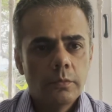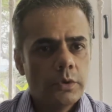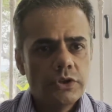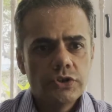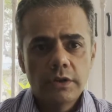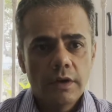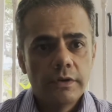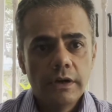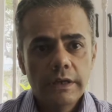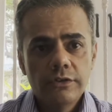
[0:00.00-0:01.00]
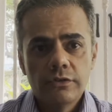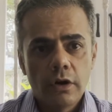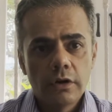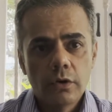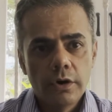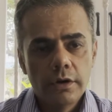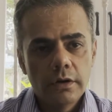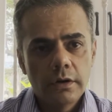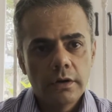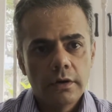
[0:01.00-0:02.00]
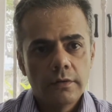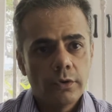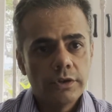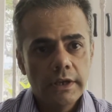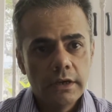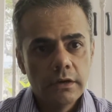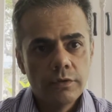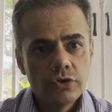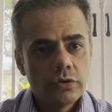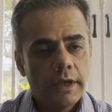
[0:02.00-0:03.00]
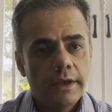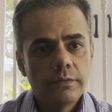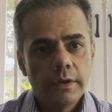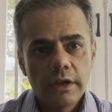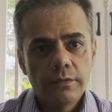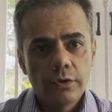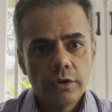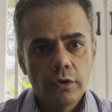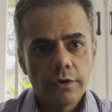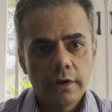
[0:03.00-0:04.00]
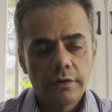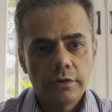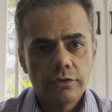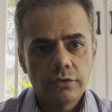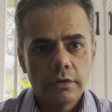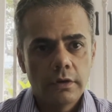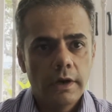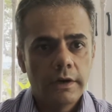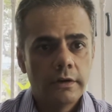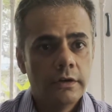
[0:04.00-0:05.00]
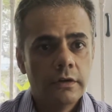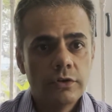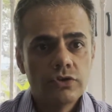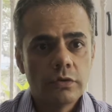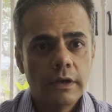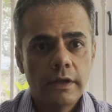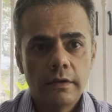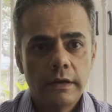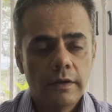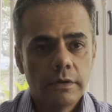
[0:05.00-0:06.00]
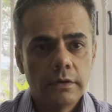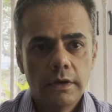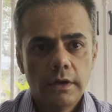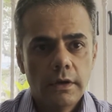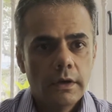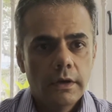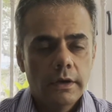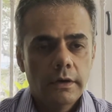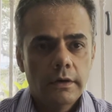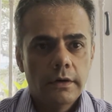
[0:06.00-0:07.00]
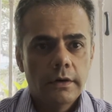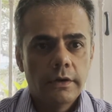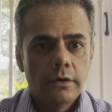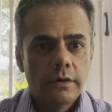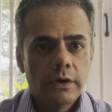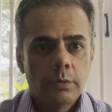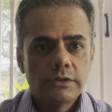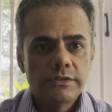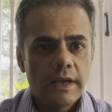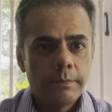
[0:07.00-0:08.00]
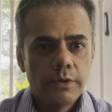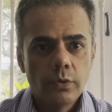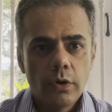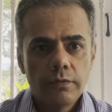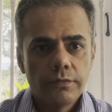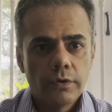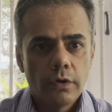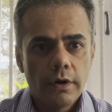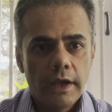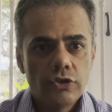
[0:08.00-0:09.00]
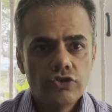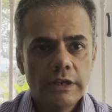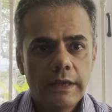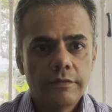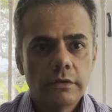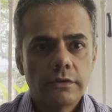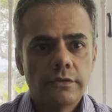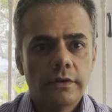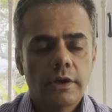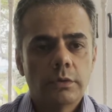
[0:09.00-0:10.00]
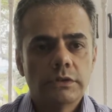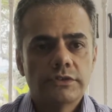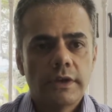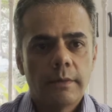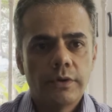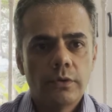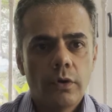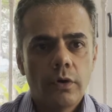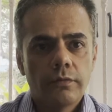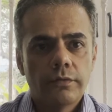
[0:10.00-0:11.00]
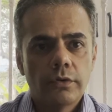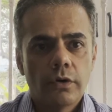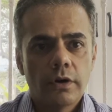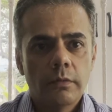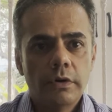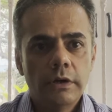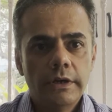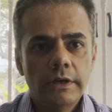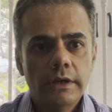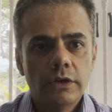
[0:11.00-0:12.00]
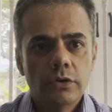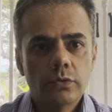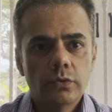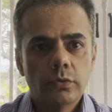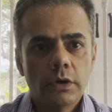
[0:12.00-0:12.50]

which definitely is not good for the individual as well as for the organization. At an individual level, it will sap you of your energy levels, it will sap you of your ability to,